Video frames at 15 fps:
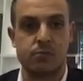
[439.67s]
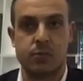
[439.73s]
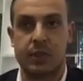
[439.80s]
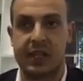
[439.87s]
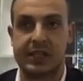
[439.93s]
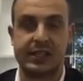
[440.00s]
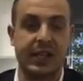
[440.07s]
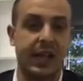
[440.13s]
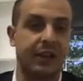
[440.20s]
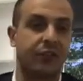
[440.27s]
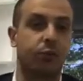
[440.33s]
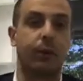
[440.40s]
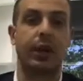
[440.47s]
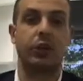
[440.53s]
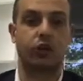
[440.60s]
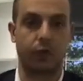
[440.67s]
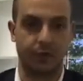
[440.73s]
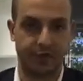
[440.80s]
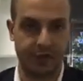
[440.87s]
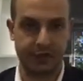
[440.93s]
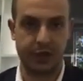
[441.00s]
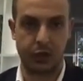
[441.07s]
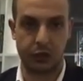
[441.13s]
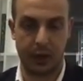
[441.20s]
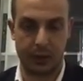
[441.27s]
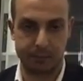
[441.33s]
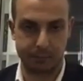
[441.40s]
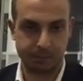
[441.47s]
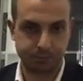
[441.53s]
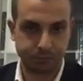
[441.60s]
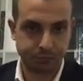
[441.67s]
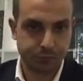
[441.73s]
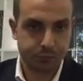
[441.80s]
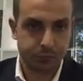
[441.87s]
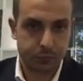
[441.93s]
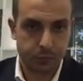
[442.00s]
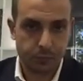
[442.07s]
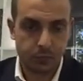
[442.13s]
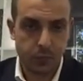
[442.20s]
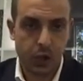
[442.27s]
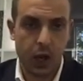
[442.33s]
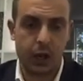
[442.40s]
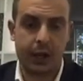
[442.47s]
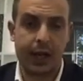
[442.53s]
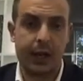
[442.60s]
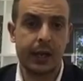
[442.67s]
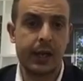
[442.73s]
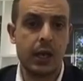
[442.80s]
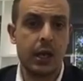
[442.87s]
let's say 350 grand, okay?